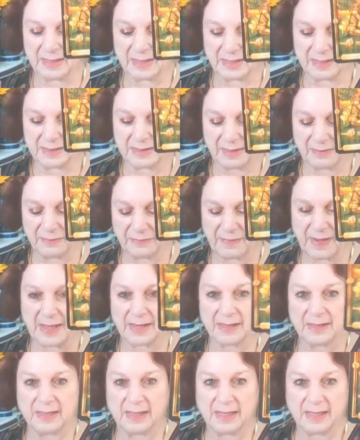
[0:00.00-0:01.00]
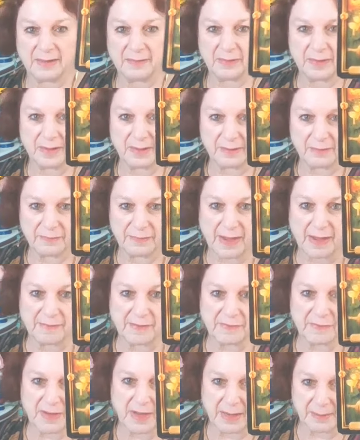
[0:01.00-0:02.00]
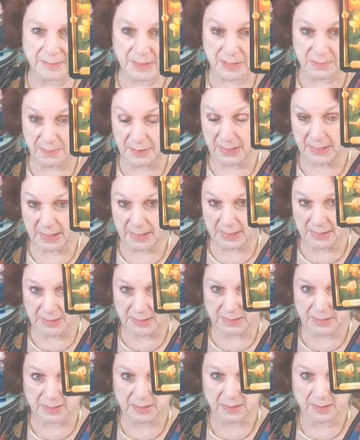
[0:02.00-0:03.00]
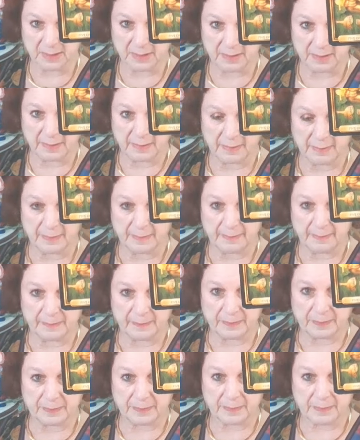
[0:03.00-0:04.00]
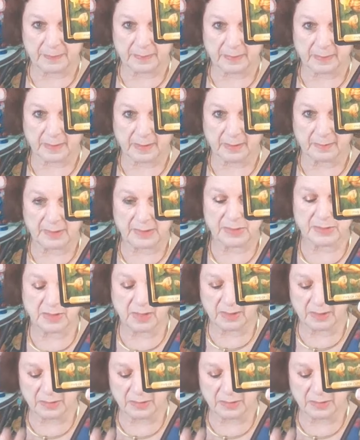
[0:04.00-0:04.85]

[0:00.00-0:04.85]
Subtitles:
then finally, Five of Cups, because this